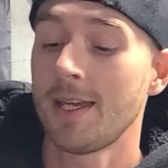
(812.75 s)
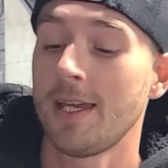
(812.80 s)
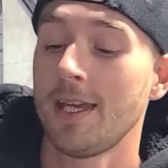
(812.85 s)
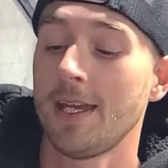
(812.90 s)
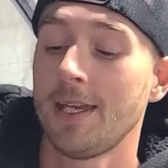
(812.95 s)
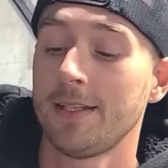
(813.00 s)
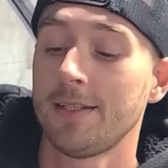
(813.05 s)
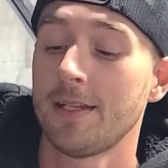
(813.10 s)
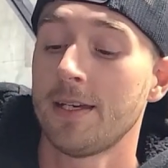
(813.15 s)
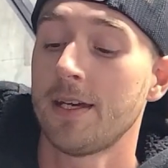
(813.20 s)

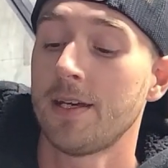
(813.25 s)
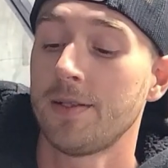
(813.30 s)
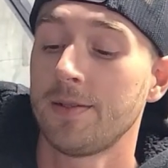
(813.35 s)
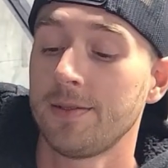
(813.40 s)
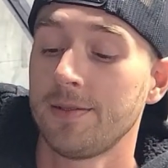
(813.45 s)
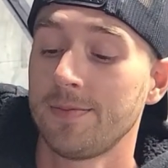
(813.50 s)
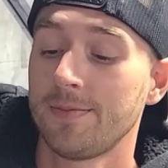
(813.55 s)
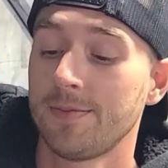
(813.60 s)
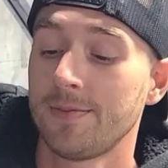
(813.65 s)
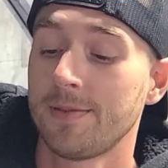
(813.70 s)
And
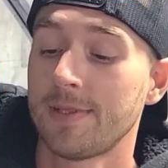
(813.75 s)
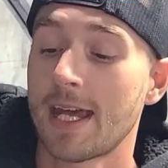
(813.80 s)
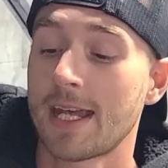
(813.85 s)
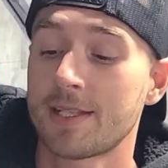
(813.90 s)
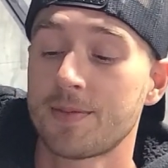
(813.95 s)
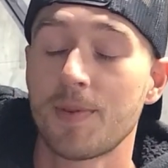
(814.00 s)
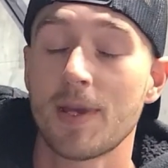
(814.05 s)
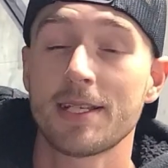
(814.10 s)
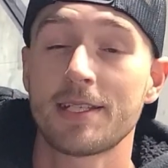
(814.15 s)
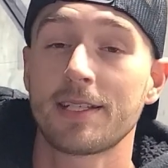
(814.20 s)

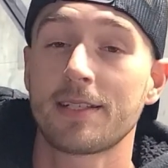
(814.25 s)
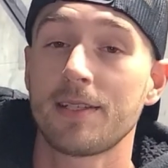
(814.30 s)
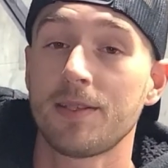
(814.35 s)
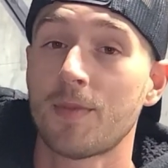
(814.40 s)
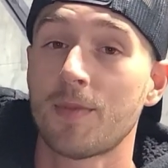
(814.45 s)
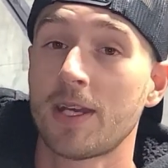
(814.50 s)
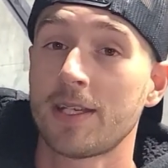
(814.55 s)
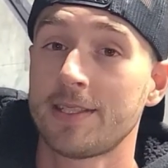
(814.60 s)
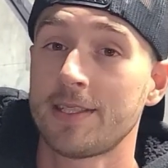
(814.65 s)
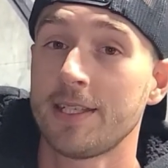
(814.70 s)
that's basically
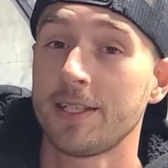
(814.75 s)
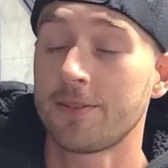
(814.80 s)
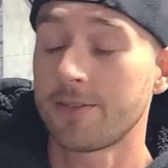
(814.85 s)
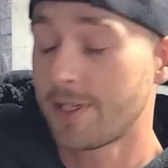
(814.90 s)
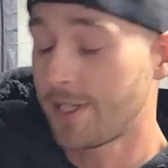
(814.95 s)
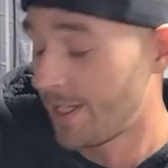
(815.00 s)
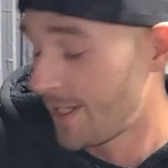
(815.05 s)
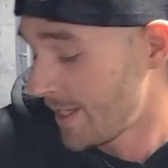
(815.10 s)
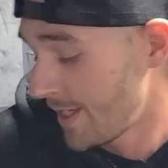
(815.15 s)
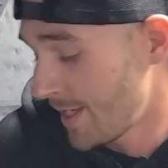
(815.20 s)
my
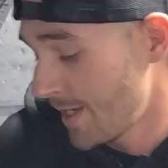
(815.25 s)
secret.